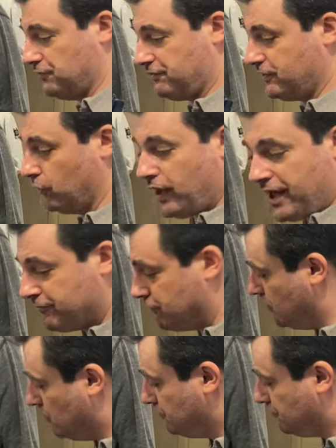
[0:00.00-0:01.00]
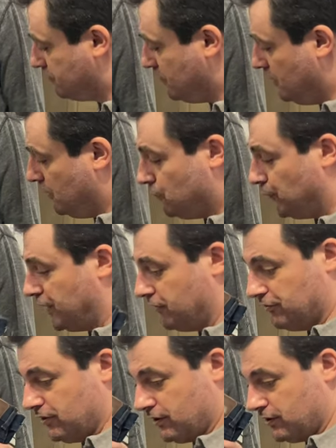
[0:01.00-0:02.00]
We still have those. We
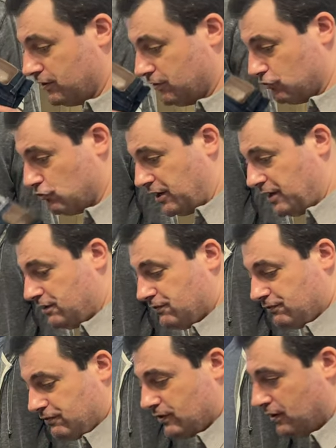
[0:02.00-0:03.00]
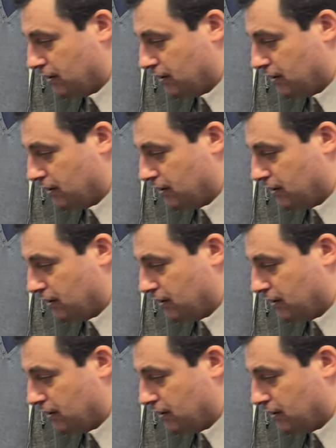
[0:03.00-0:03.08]
have the jeans.